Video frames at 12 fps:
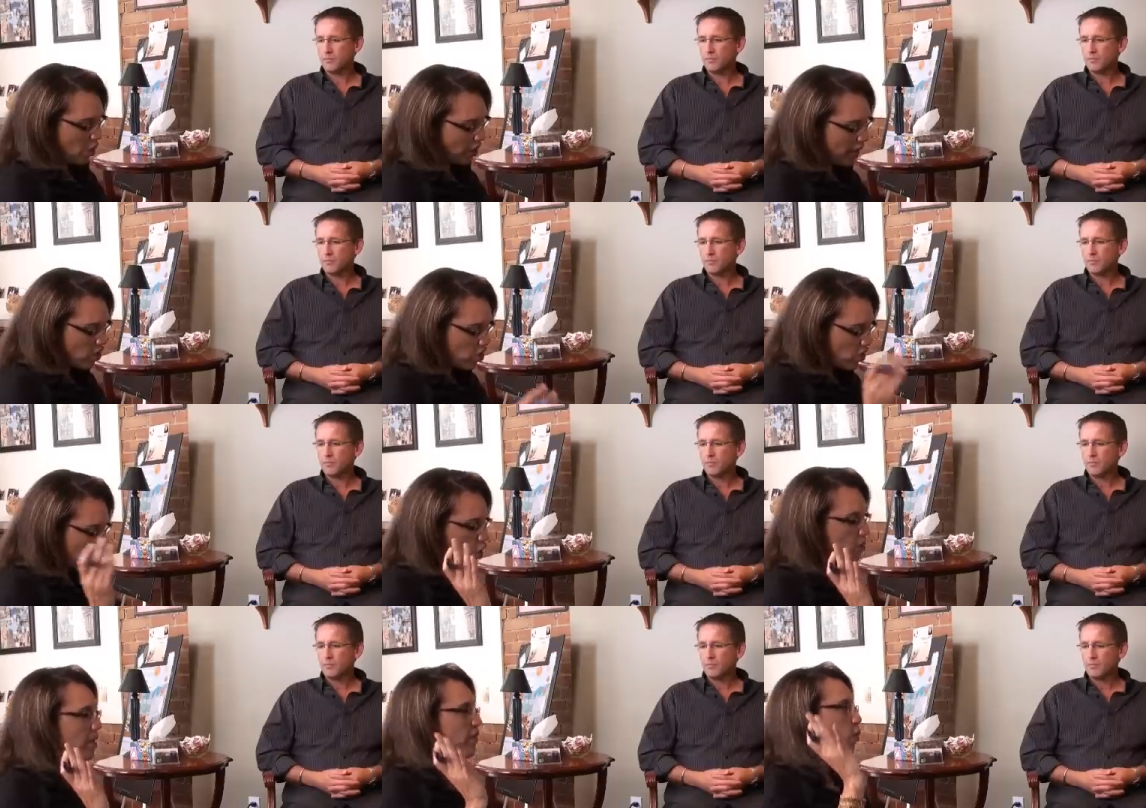Speaker 1: let's just go
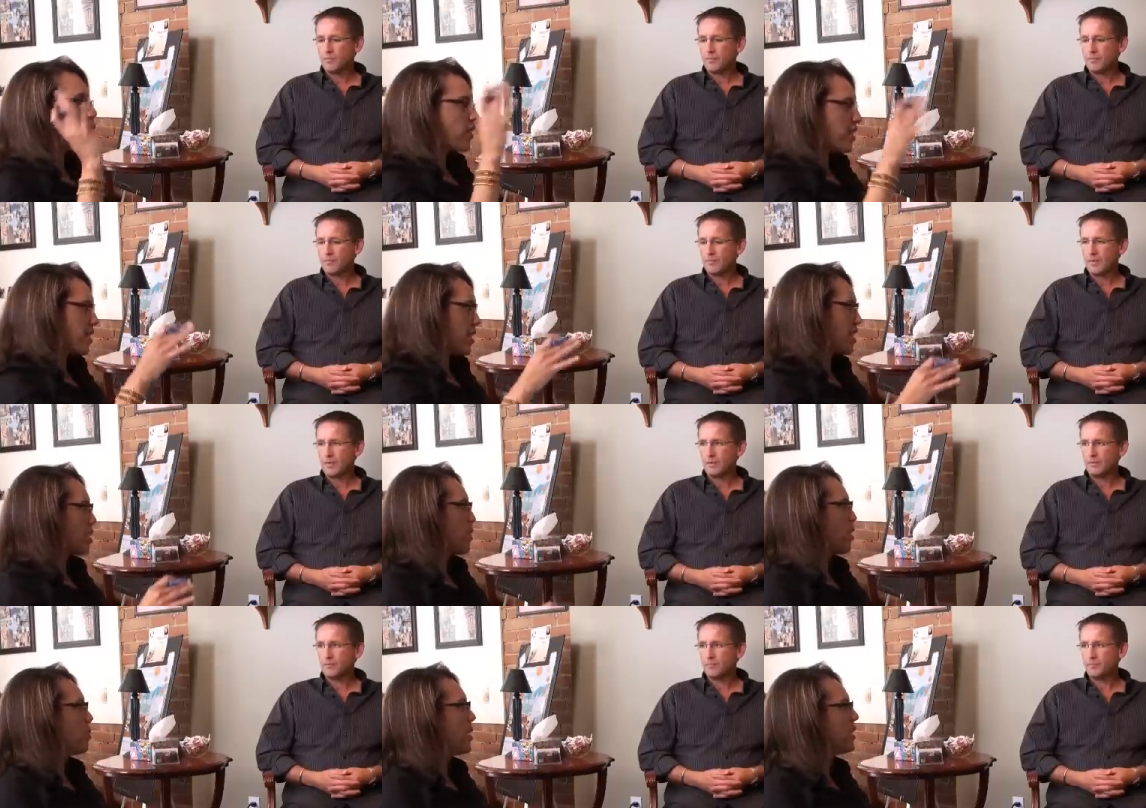before this
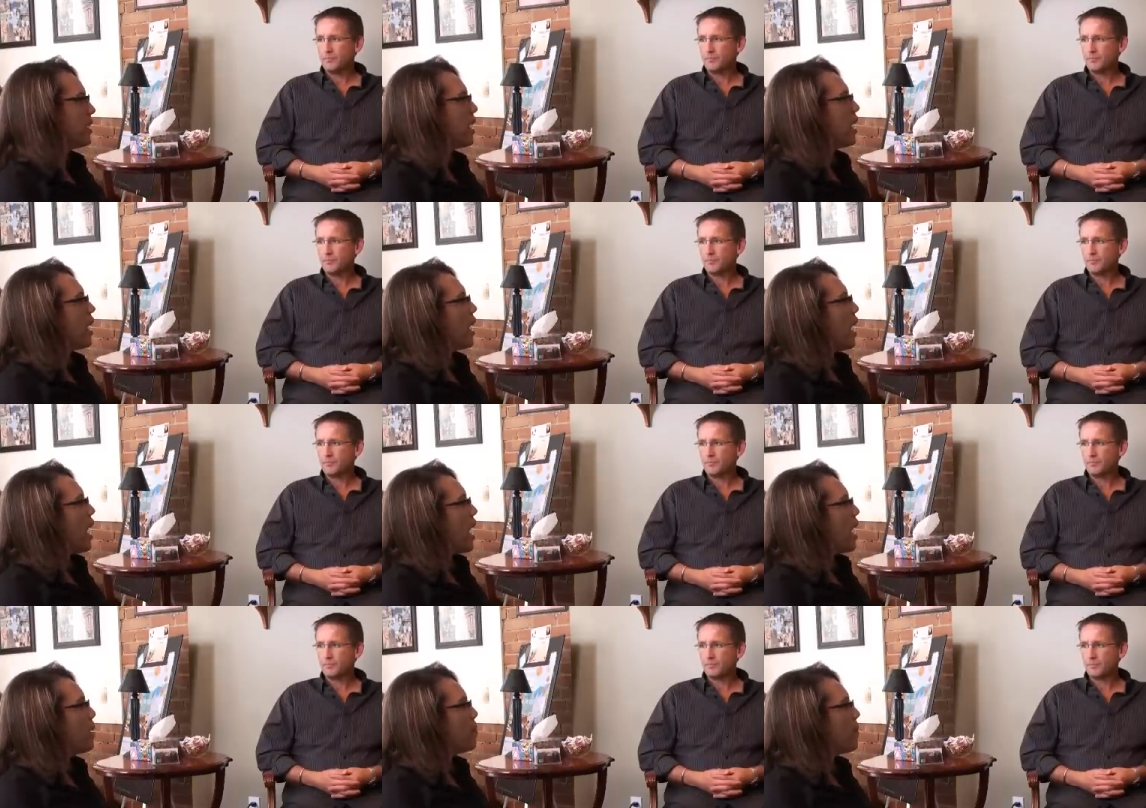experiment.
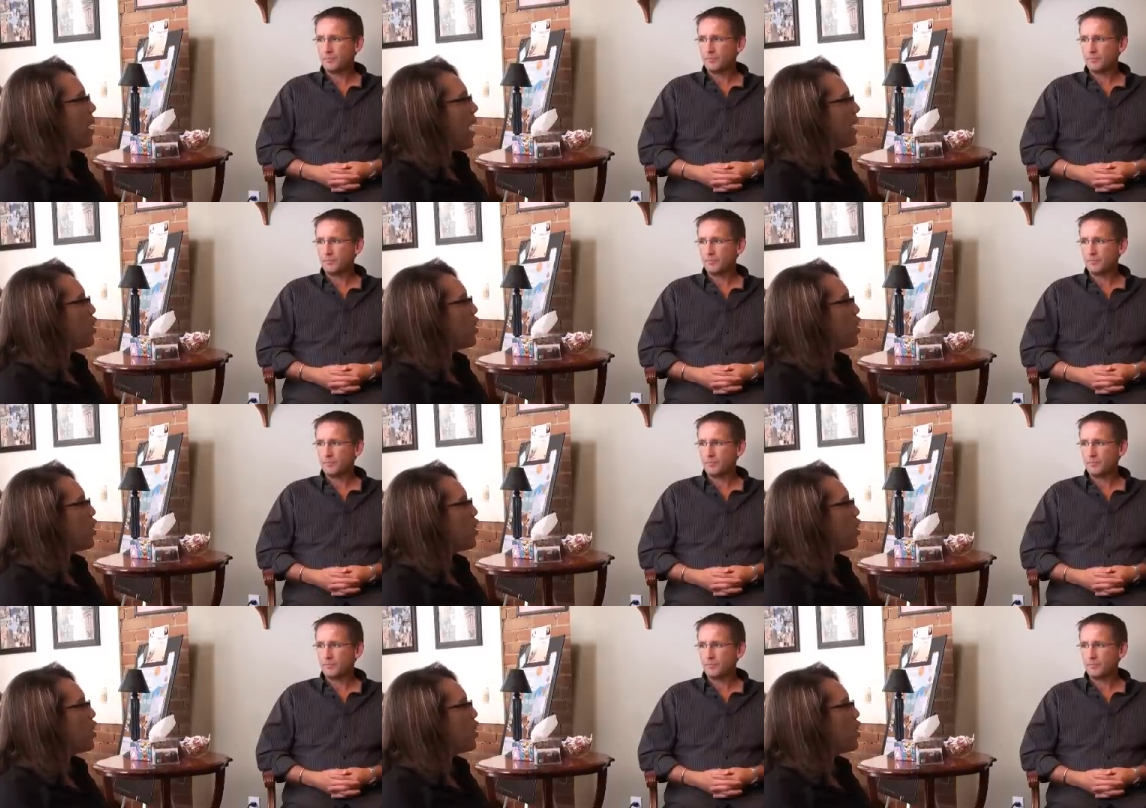I